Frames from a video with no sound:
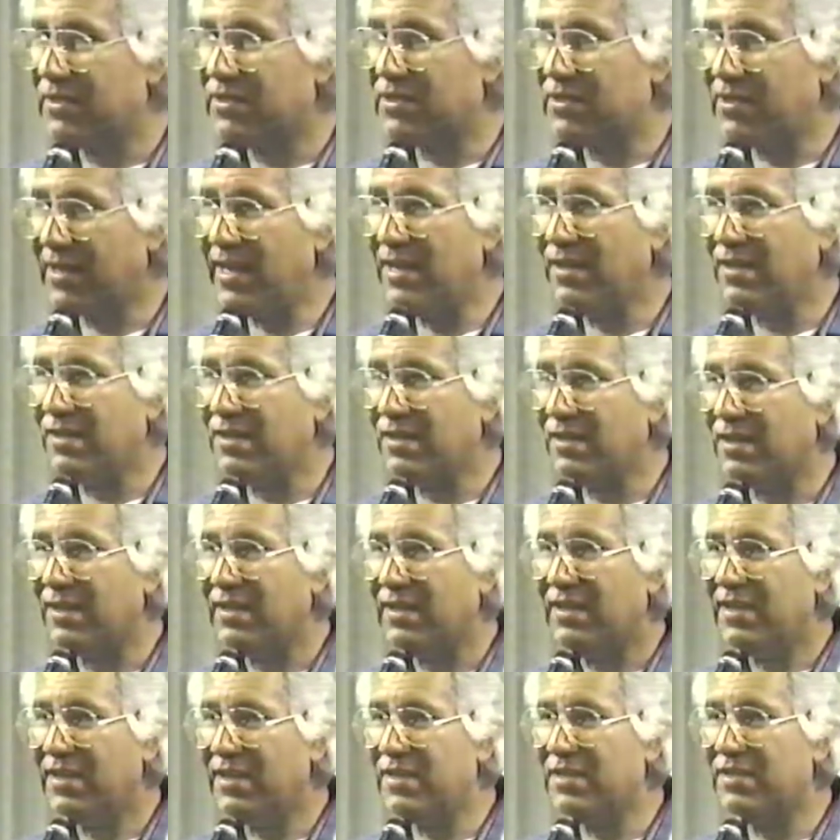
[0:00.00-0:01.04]
Satan
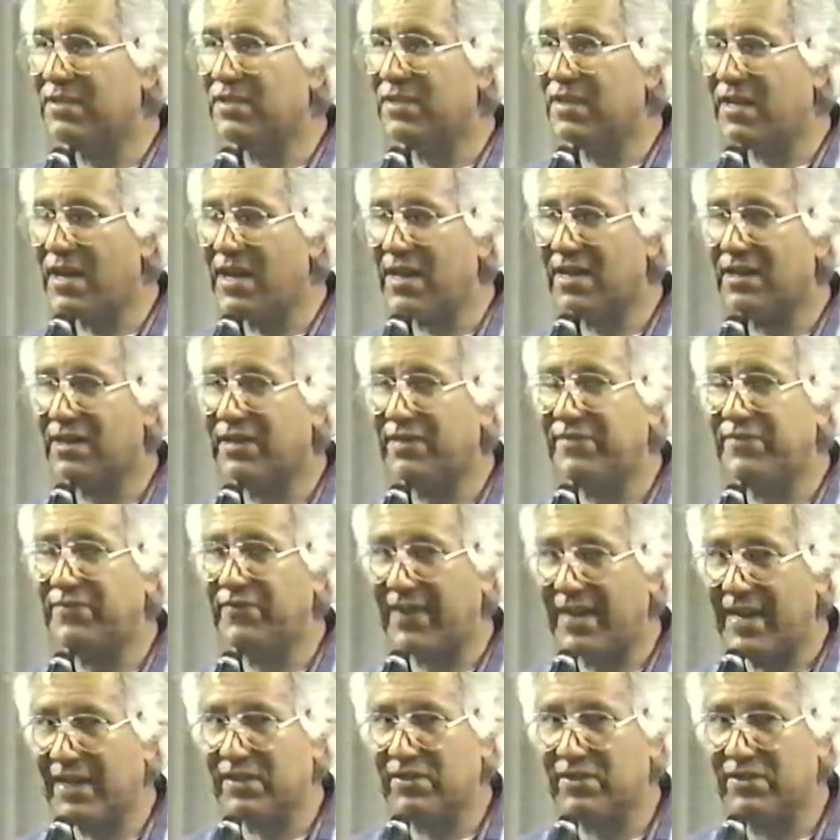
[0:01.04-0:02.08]
is not a
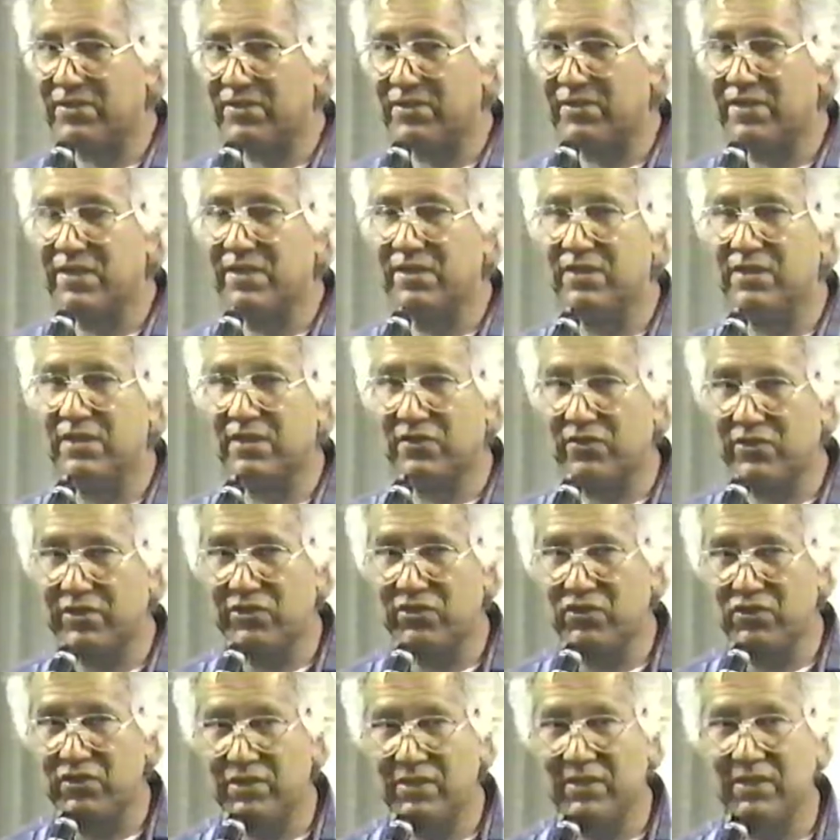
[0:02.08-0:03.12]
factor in the
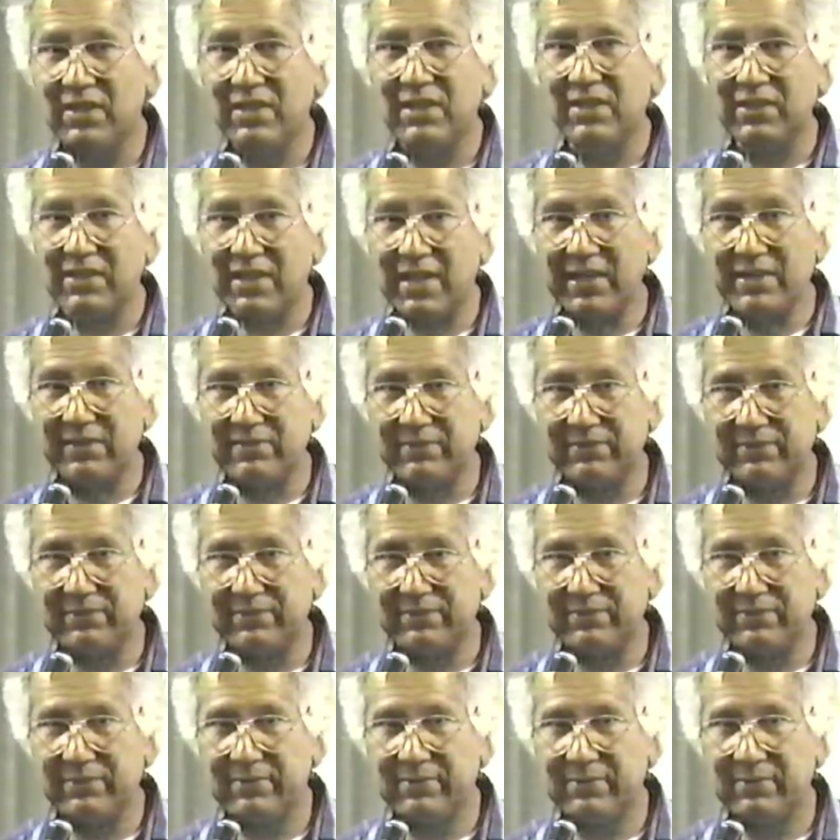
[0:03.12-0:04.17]
Christian life.
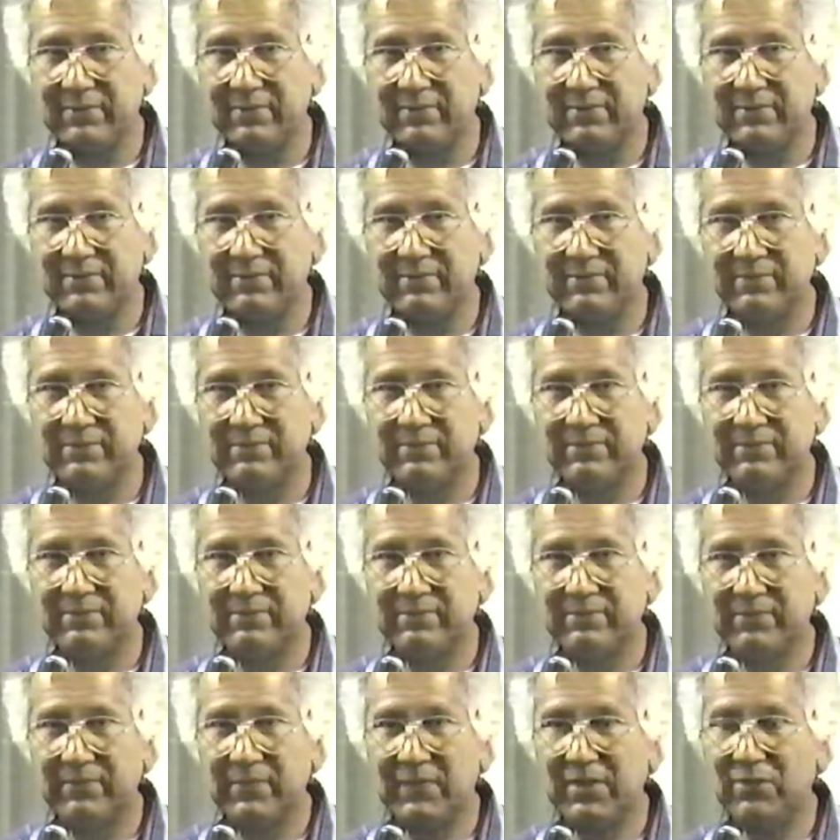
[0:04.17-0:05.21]

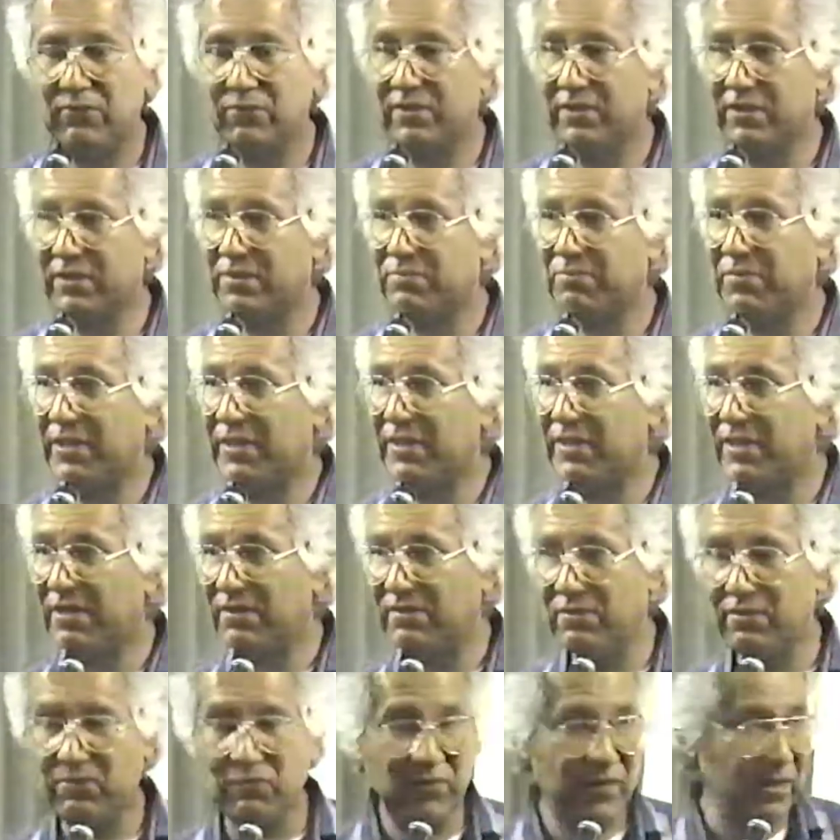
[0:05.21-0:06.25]
And we'll explain that
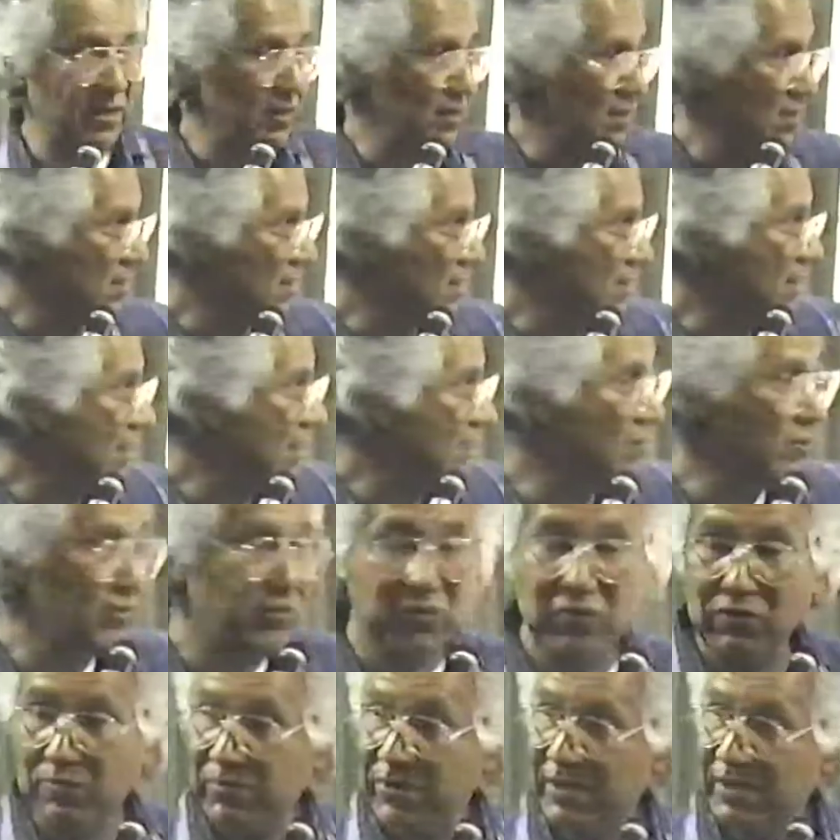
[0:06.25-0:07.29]
when we get to the table of
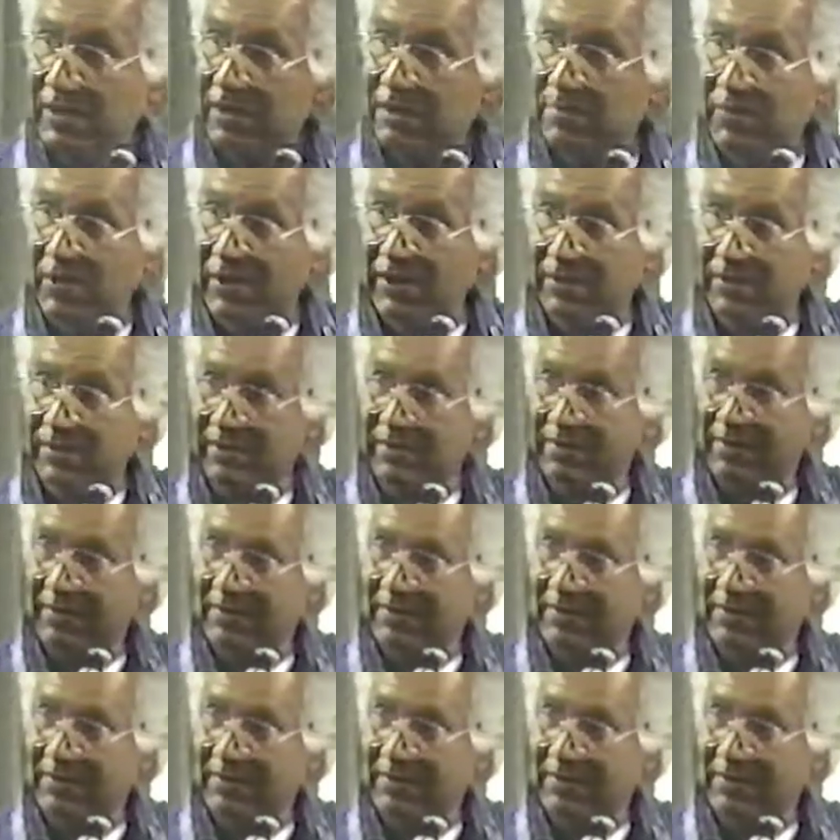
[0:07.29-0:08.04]
showbread tomorrow.